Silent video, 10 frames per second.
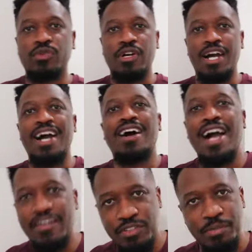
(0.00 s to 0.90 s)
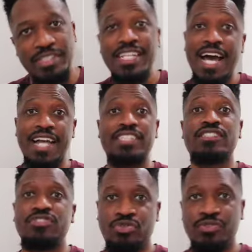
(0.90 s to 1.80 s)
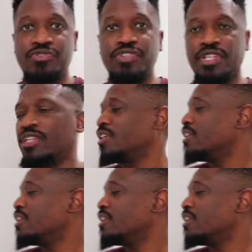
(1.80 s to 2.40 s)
where I have to be tied to a fee.